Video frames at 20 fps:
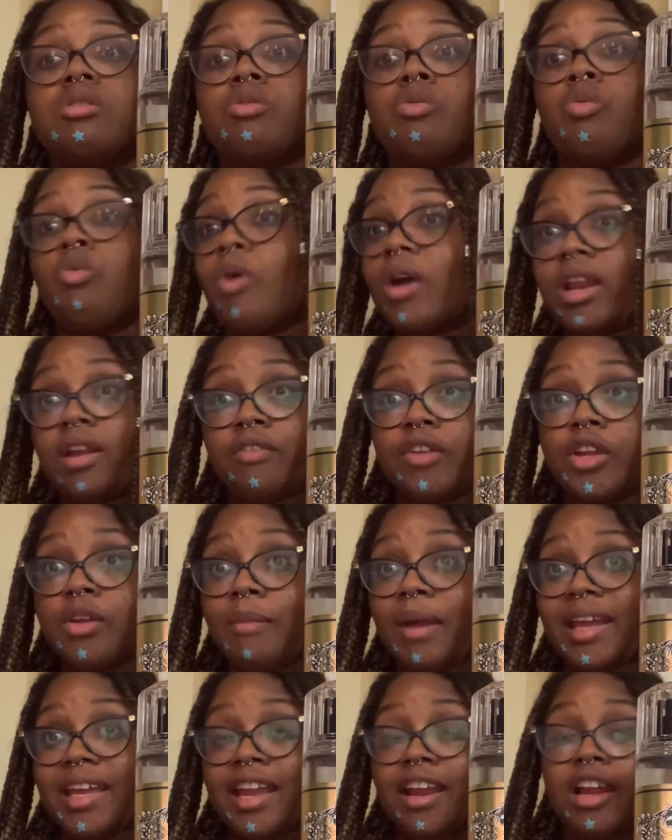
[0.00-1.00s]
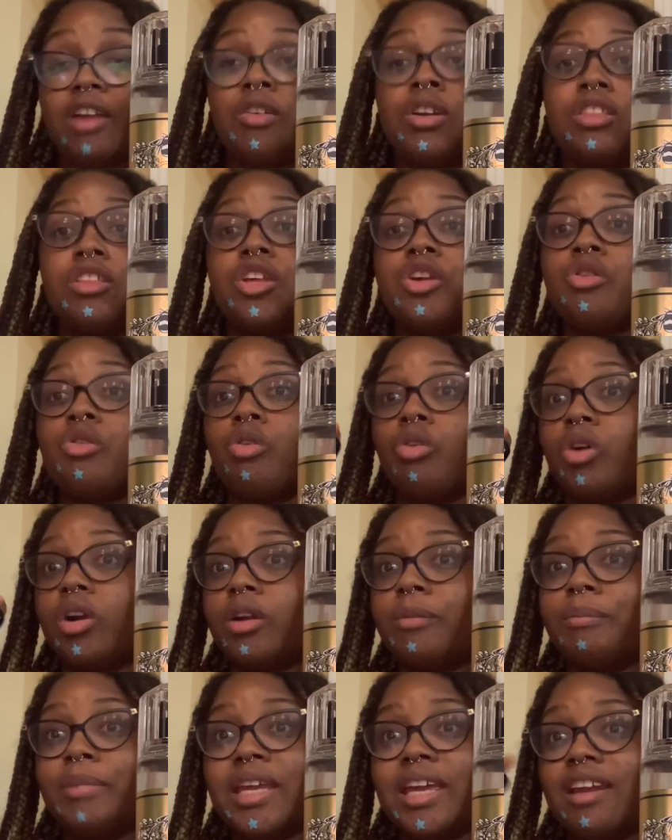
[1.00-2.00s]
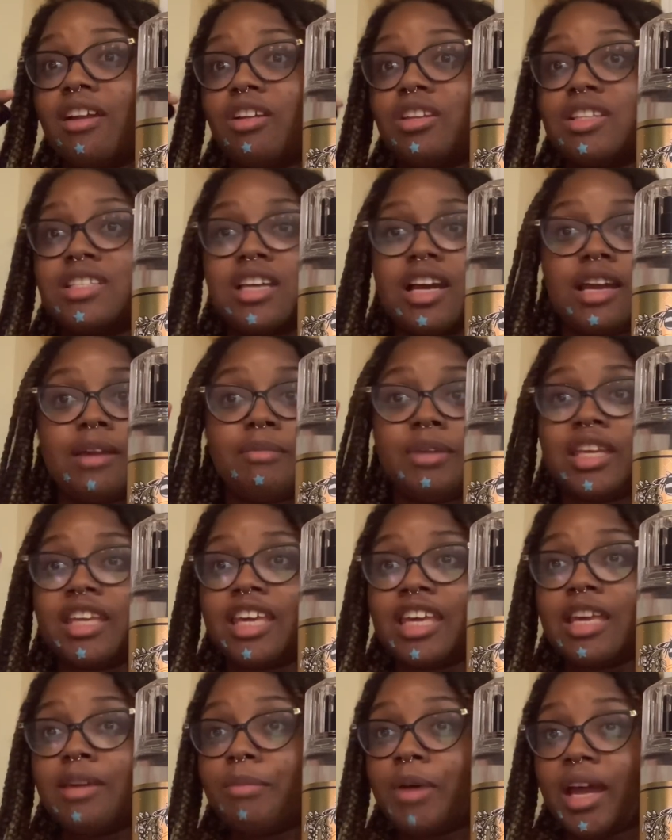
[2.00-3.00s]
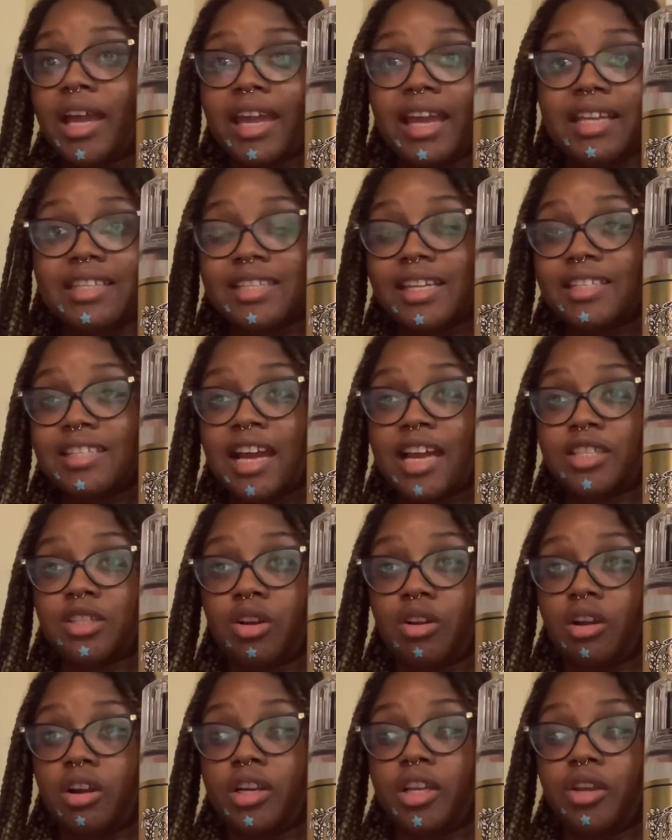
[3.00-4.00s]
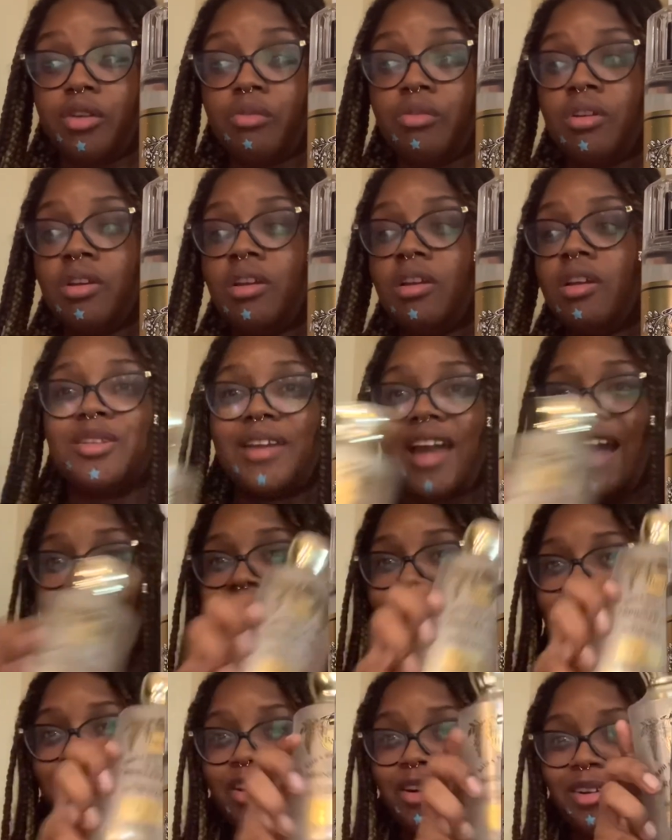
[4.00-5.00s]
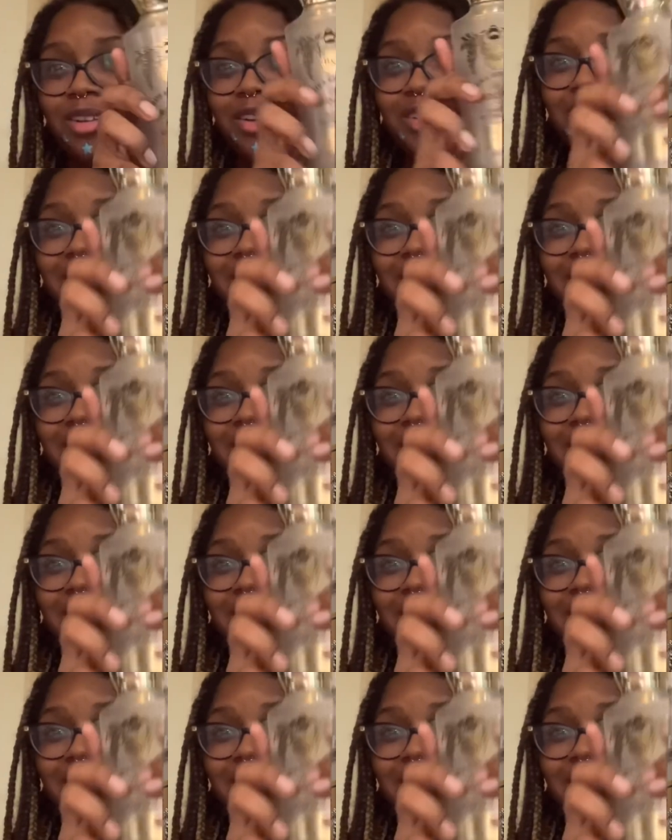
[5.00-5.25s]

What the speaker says: whatever you might carry with you or be in all the time, keep a hand sanitizer on you. But yeah, I got the whole little